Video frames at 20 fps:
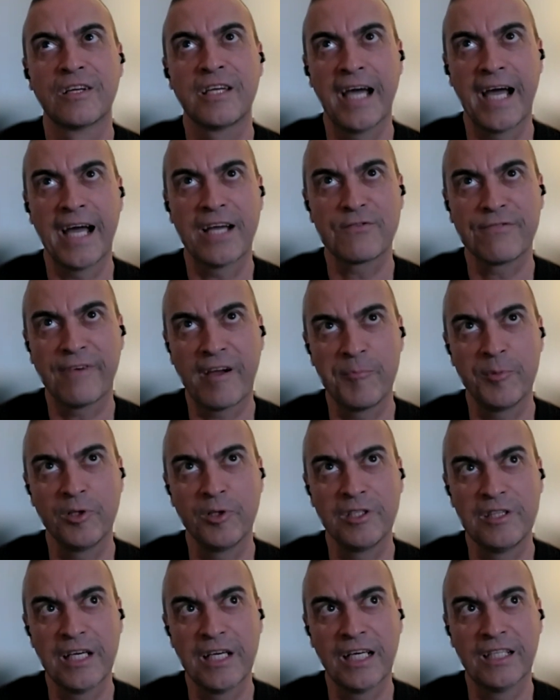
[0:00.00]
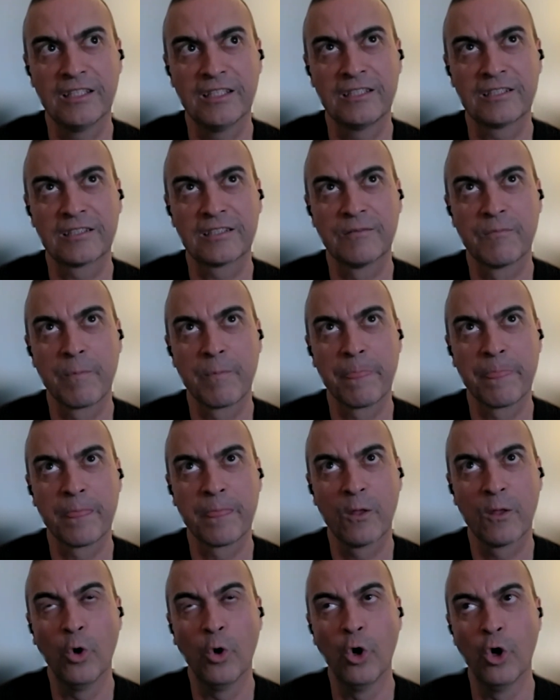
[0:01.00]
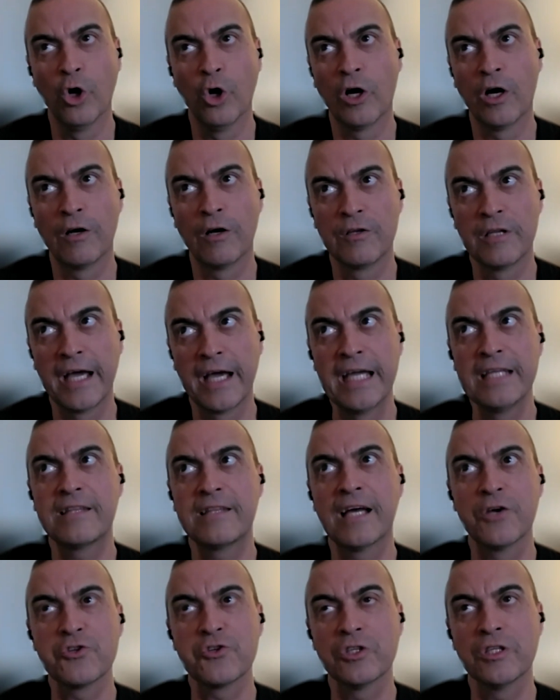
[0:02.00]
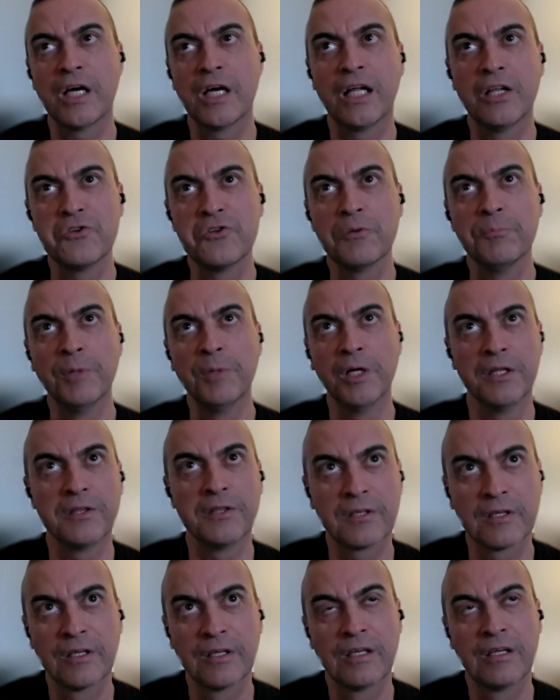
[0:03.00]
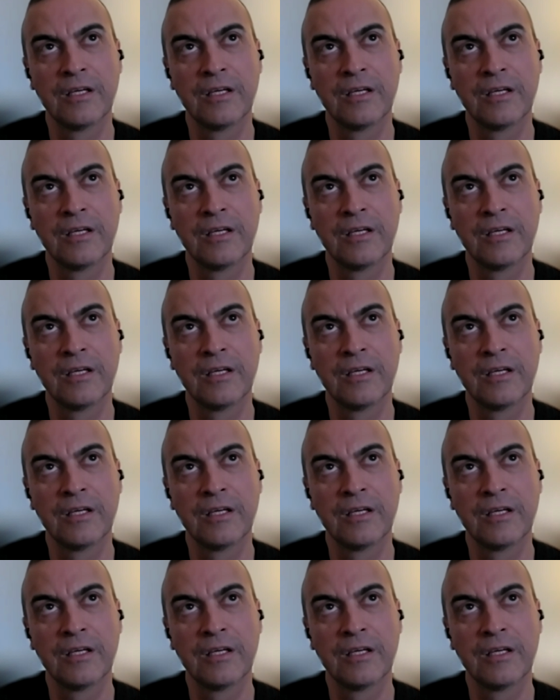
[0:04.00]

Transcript: All cash, money. $5 million, or $8,000 a month?